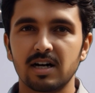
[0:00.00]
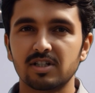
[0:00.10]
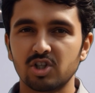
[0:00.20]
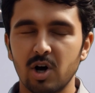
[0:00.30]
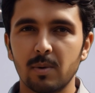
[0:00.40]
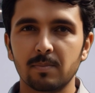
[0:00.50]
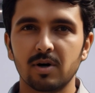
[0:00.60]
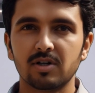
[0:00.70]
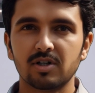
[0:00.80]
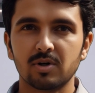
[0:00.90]

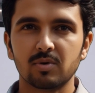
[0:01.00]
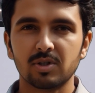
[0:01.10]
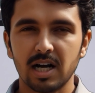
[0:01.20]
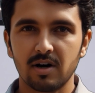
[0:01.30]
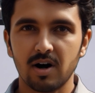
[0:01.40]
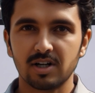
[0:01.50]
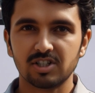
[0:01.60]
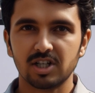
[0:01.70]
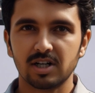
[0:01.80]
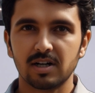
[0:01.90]
unstoppable new technology